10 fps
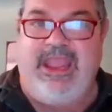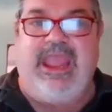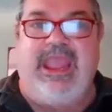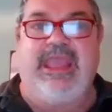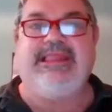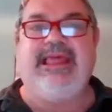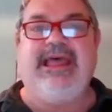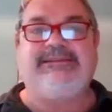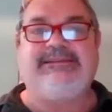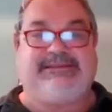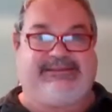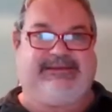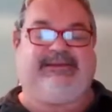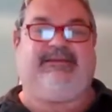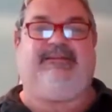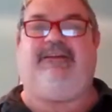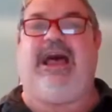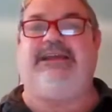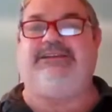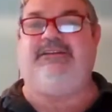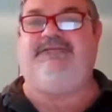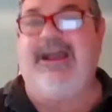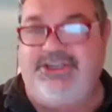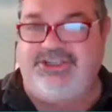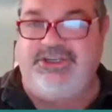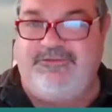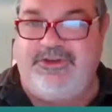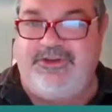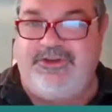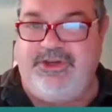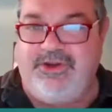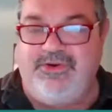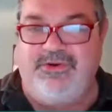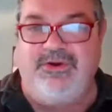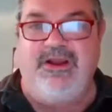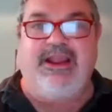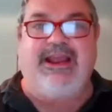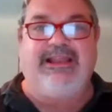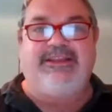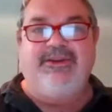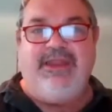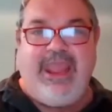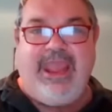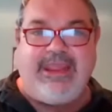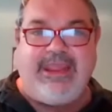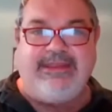And let's, as a function of nu, calculate